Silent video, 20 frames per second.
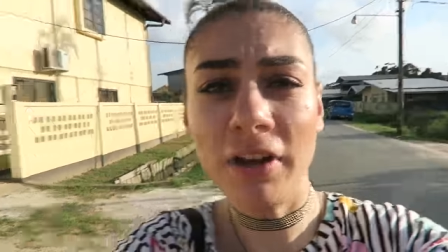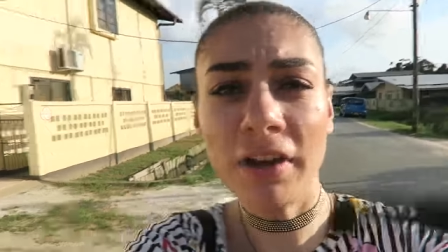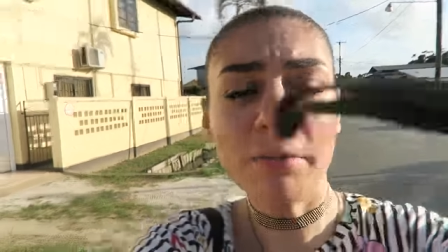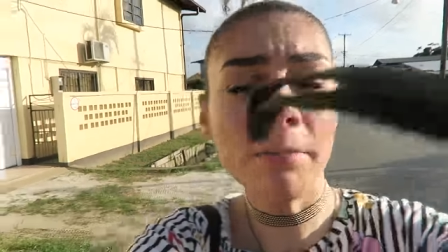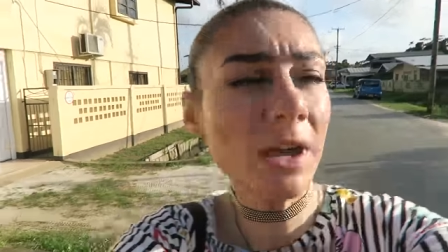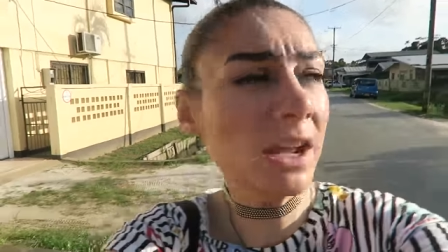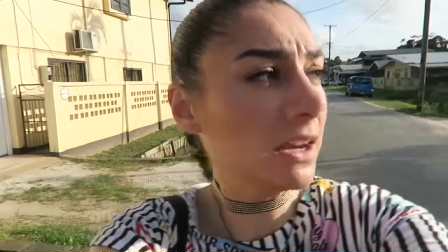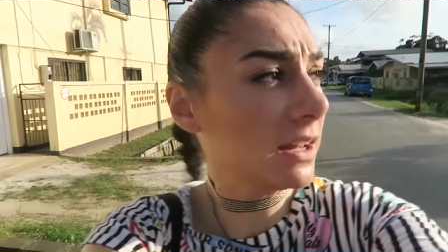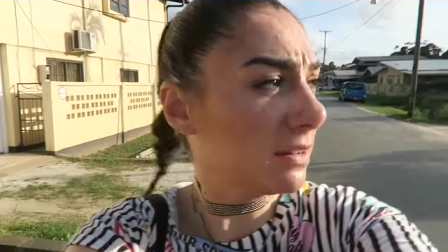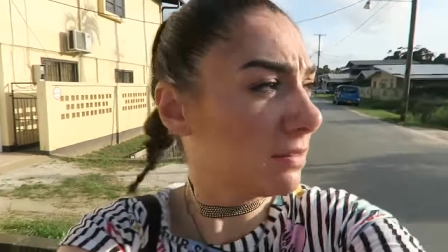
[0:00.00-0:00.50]

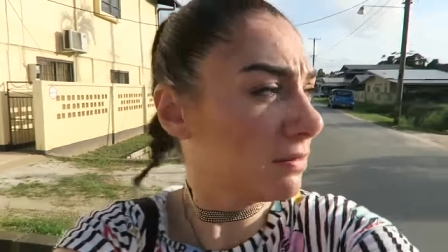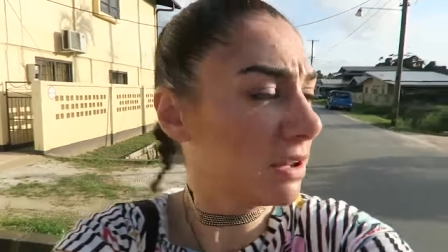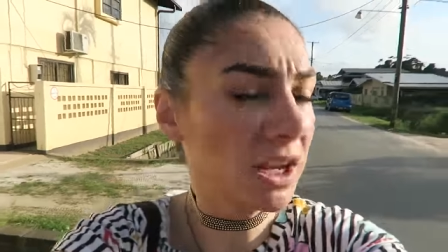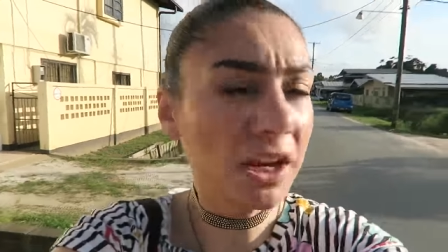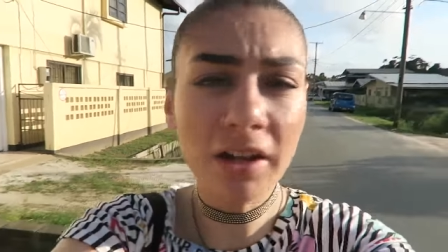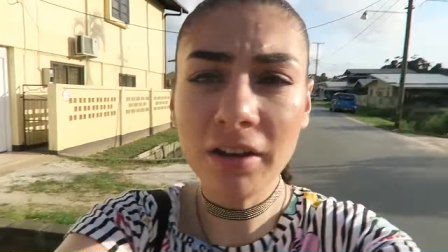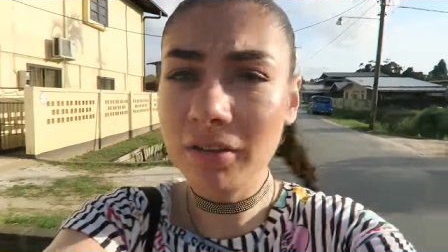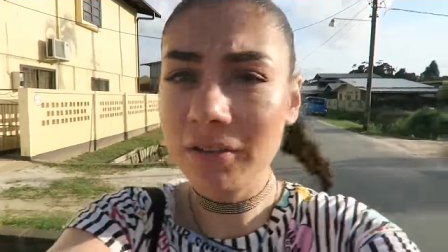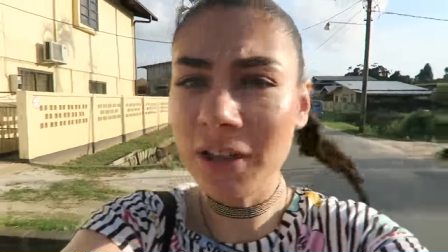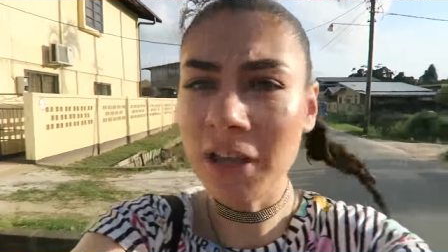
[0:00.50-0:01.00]
recommend it.
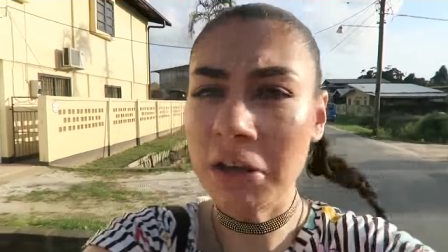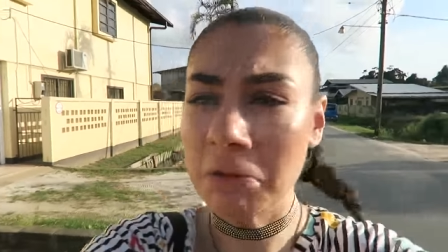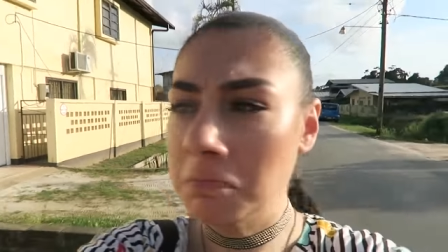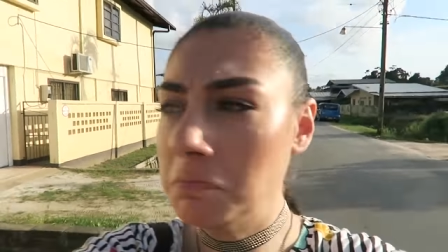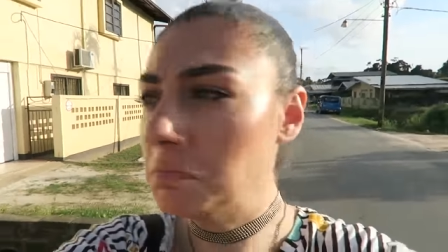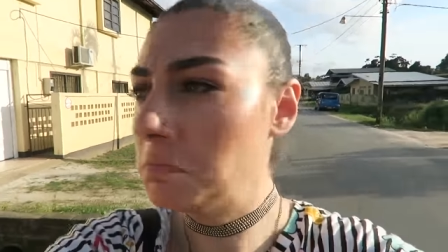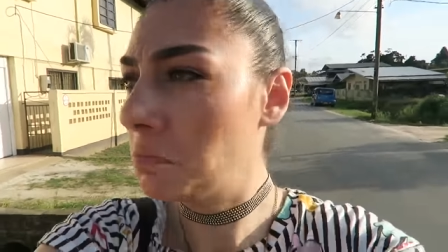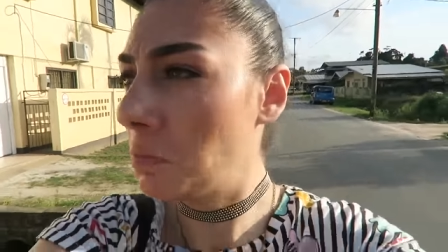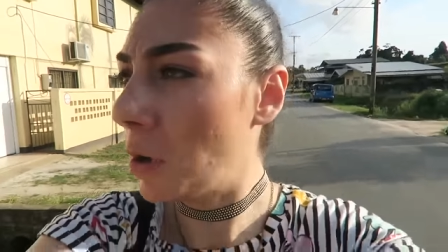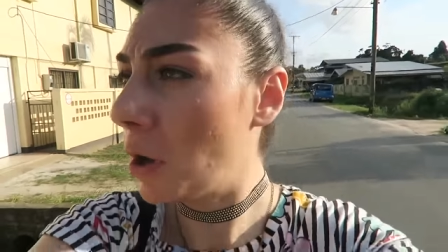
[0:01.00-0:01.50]
10 out of
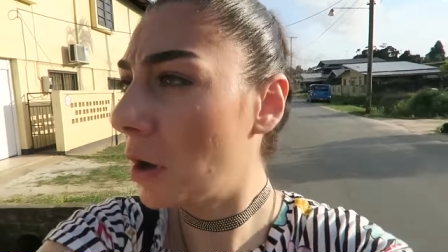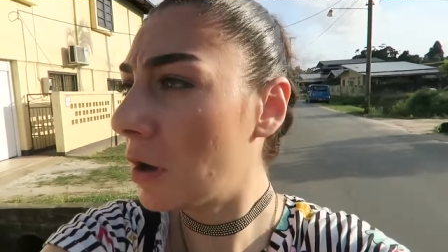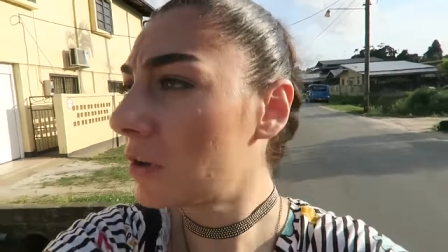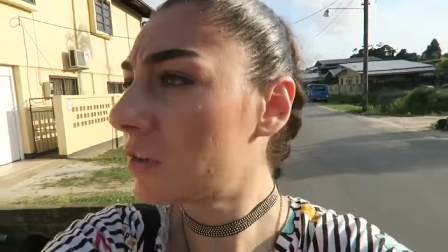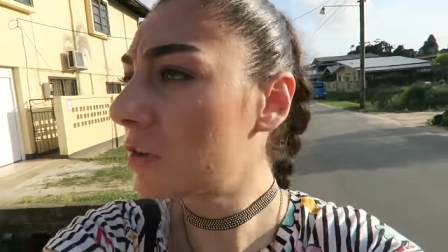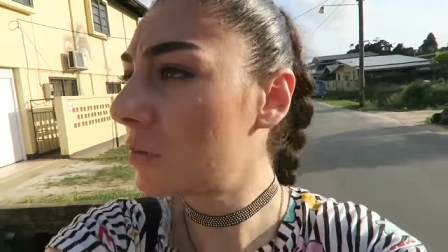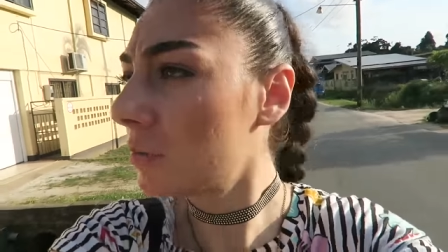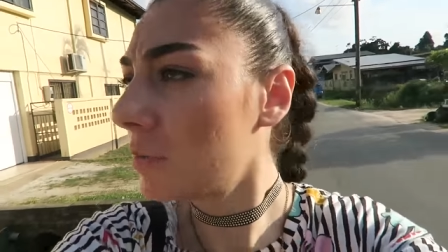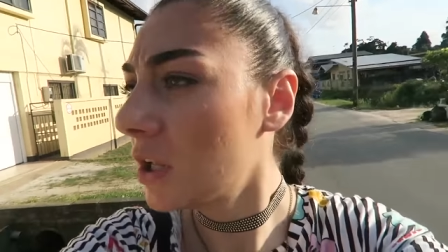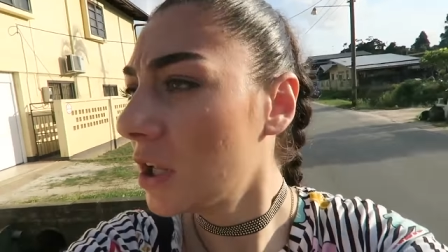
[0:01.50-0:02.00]
10.
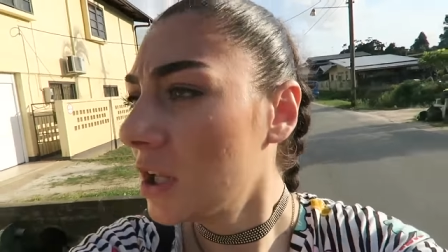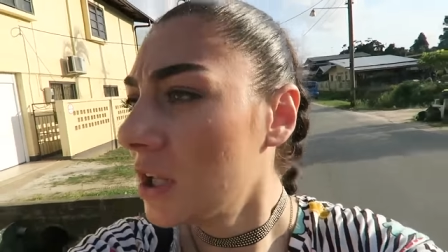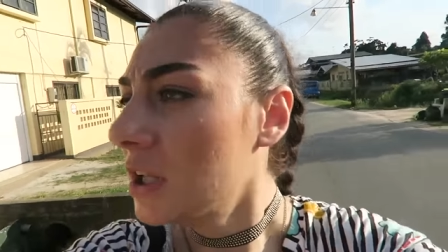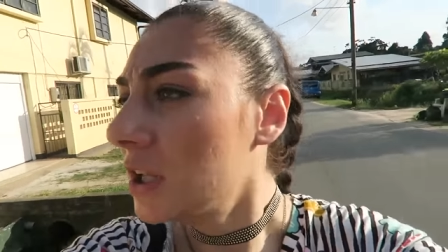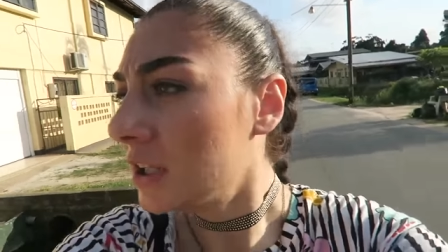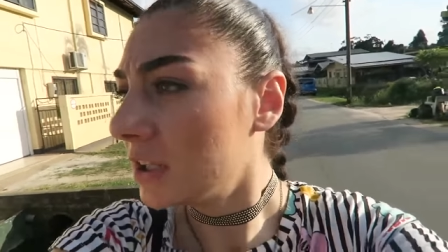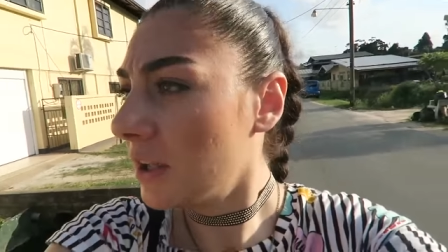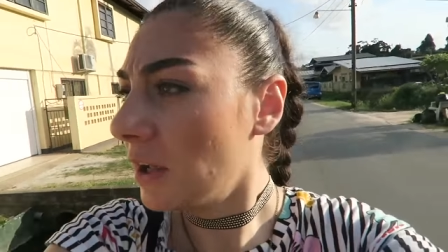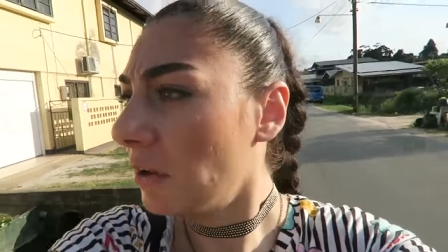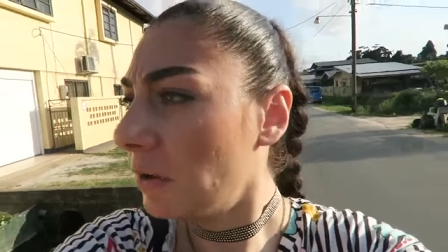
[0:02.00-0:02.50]
Awesome.
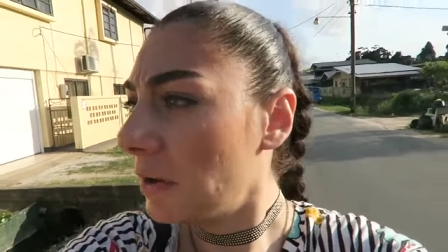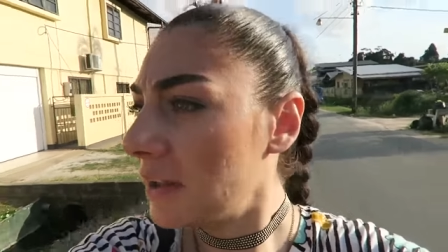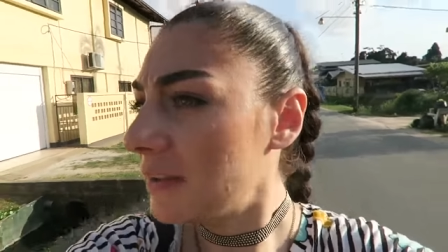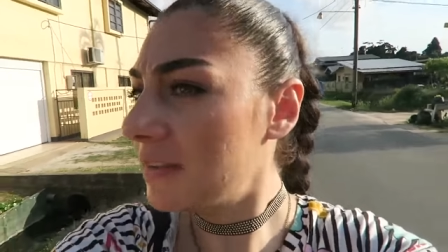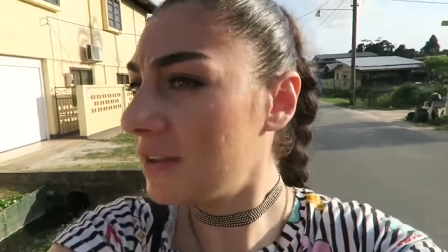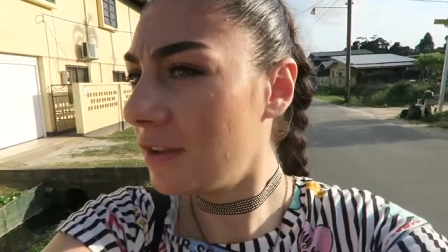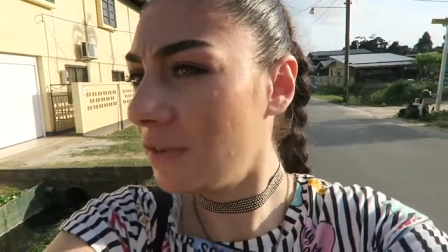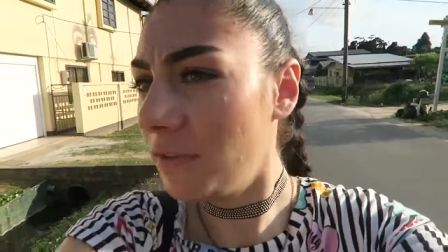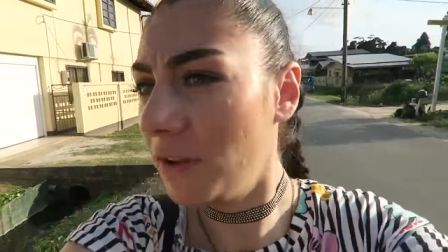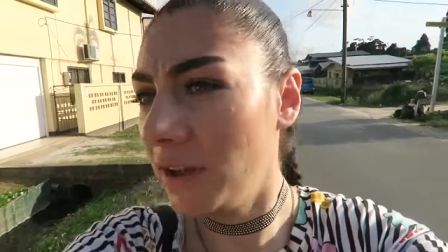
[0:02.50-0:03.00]
Now
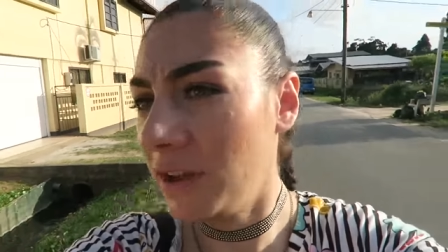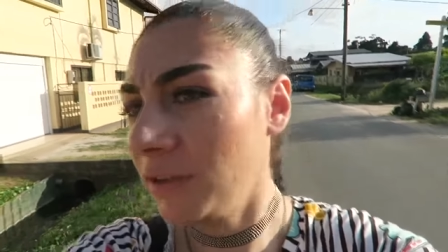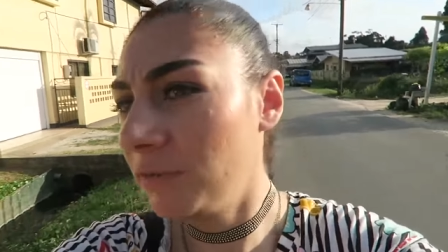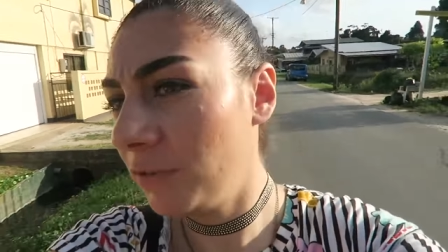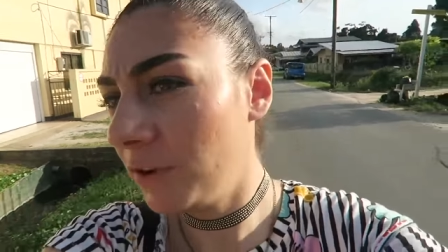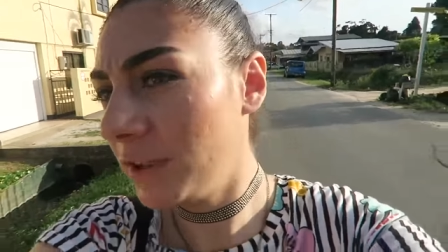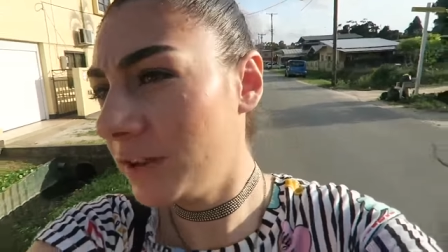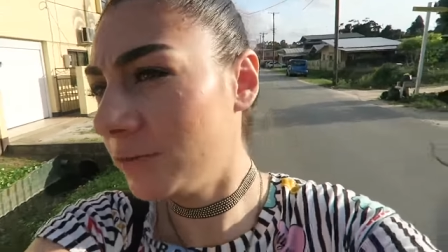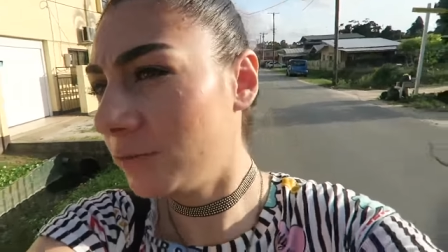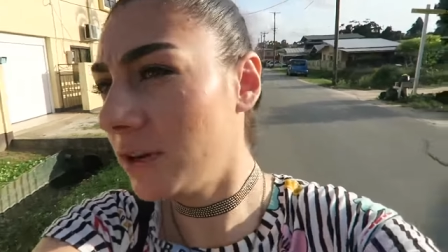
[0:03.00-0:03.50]
let's see if I can
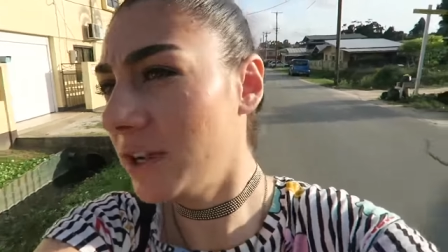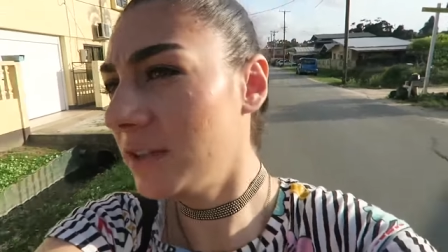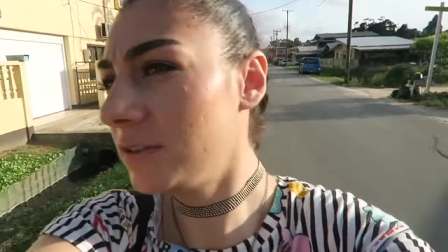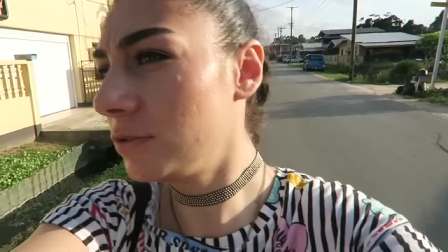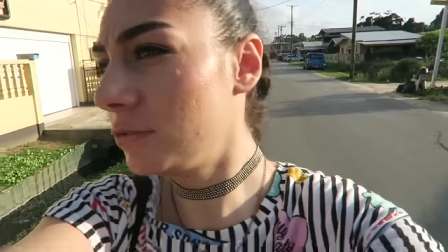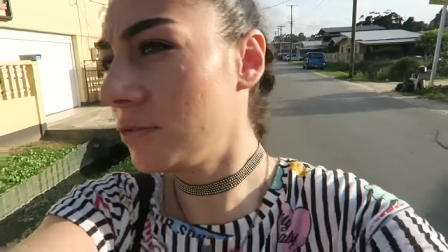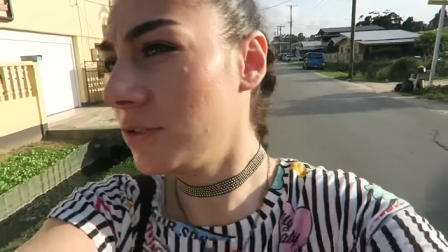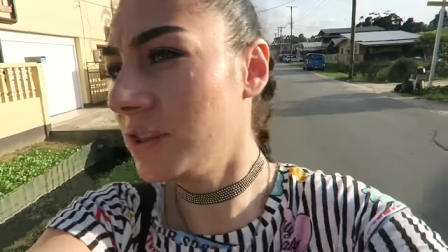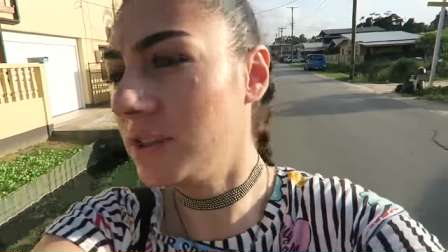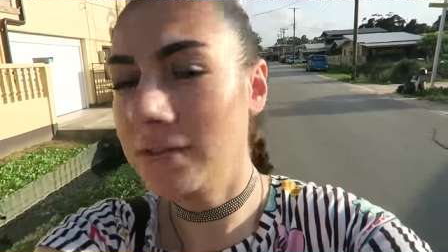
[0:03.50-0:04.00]
find the right
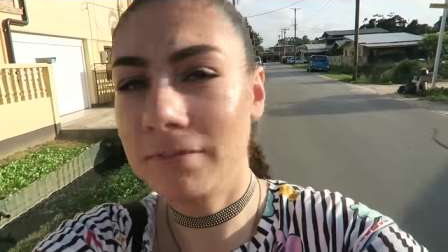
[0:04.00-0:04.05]
street.